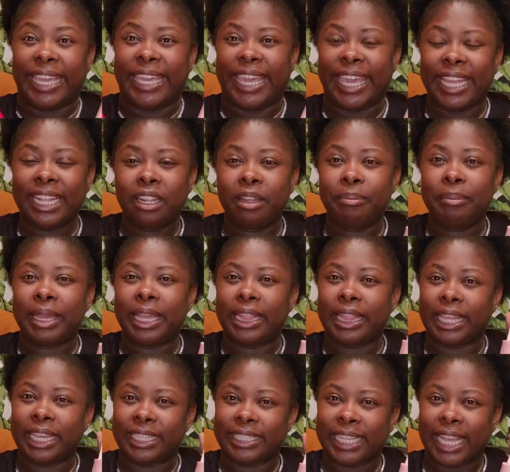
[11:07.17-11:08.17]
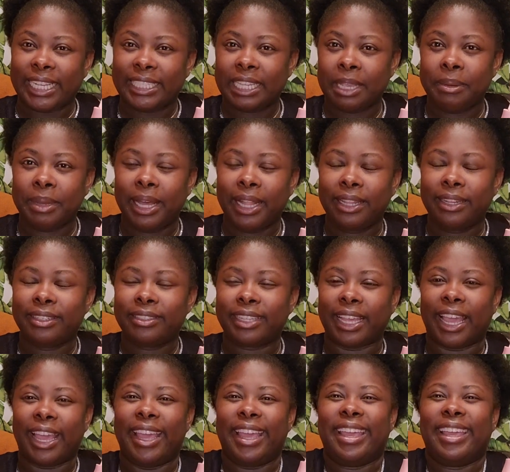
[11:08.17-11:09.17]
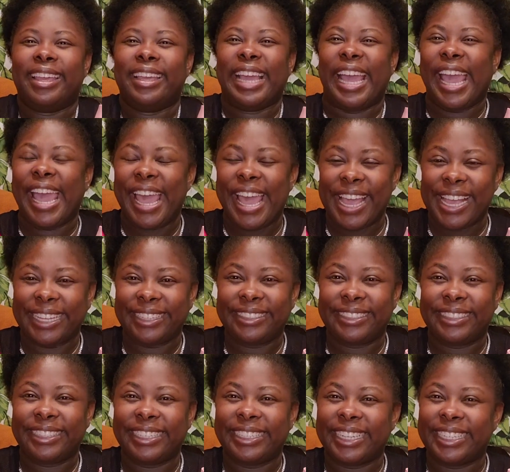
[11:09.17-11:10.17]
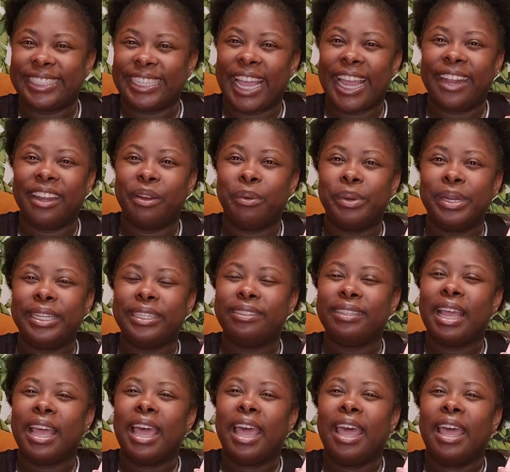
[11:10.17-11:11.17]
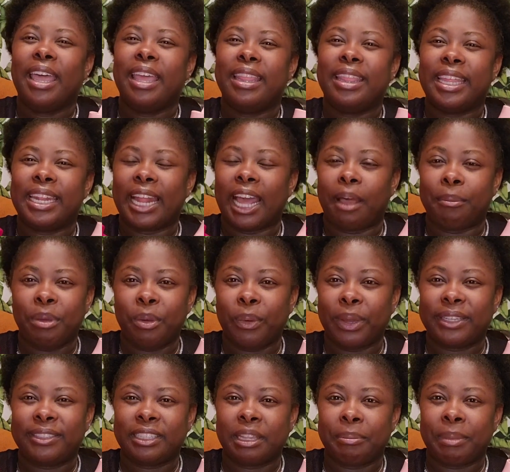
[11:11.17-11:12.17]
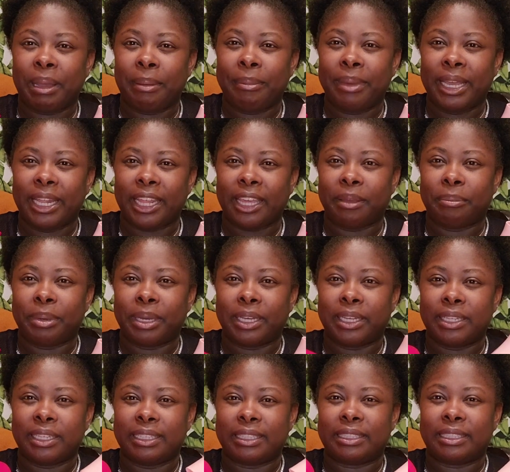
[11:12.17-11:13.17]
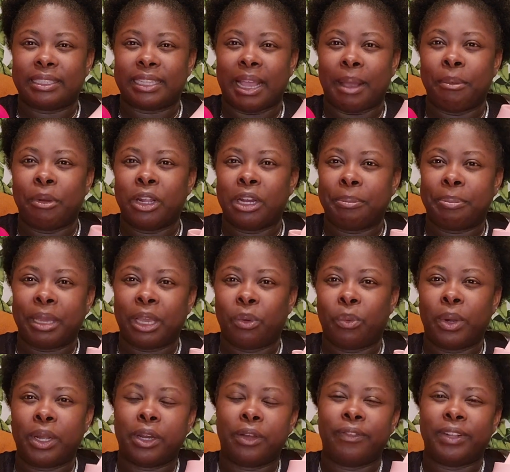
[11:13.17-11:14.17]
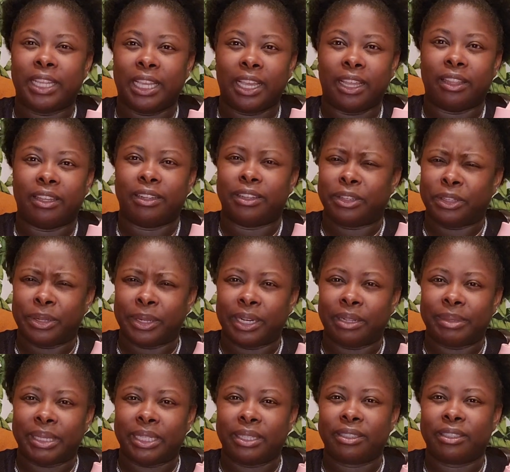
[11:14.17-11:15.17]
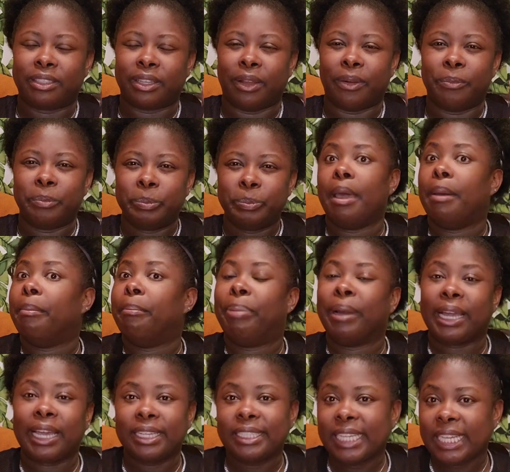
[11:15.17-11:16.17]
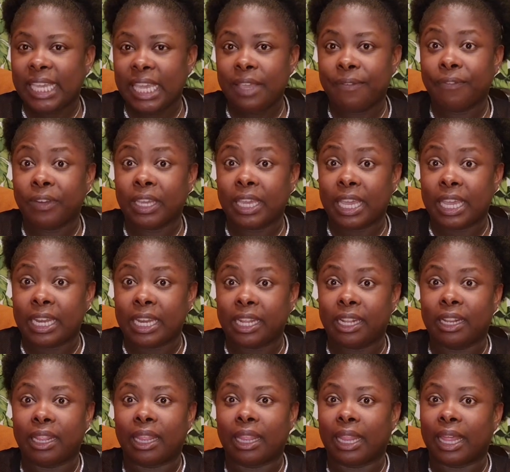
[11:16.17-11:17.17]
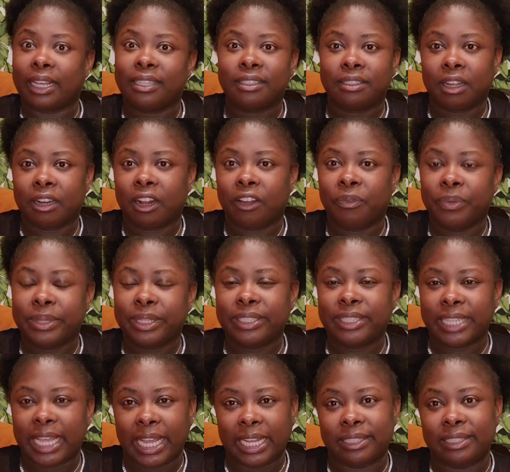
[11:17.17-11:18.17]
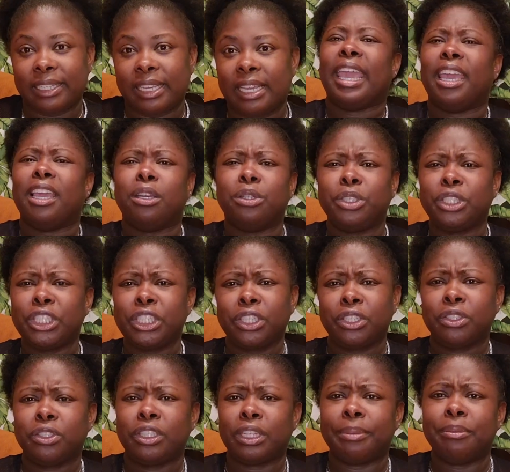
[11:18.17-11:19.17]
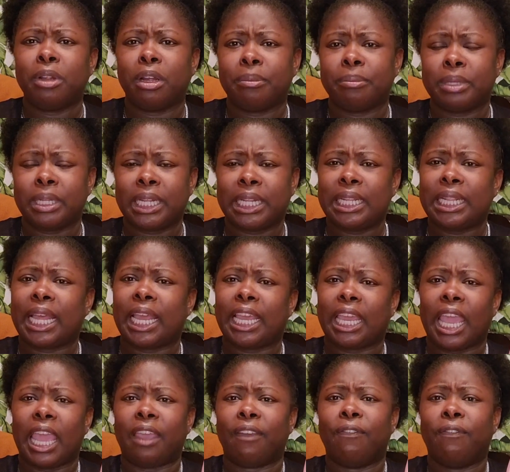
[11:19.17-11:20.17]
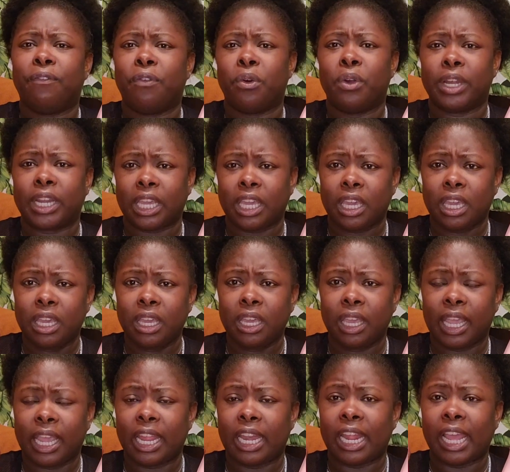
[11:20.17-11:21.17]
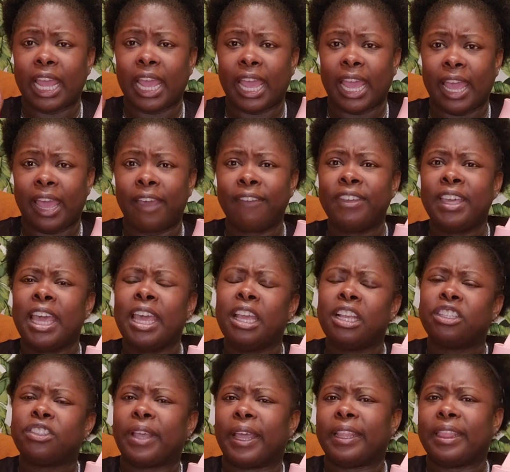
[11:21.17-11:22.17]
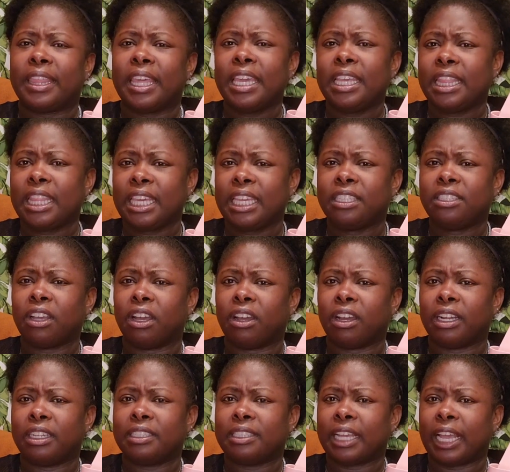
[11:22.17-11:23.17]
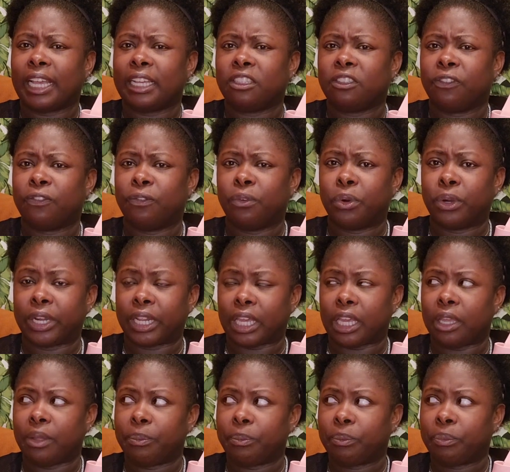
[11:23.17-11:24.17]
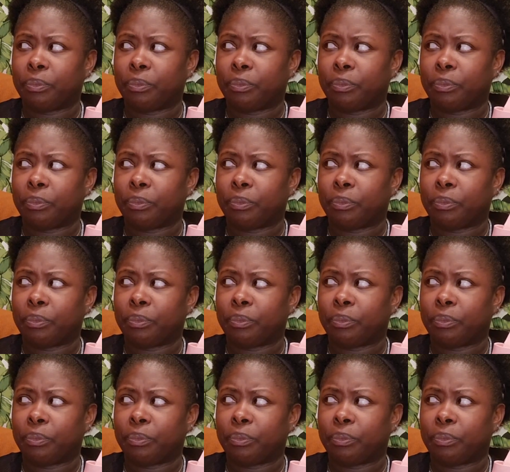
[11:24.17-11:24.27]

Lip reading: get them in the exact same colors as the designer ones, then I'll be wasting my money because I'm going to pick one over the other. You know what I mean? So because I keep forgetting it, let's start off with the sizing. In Gucci shoes, I'm normally like a 40.5. So I think these are a size 40.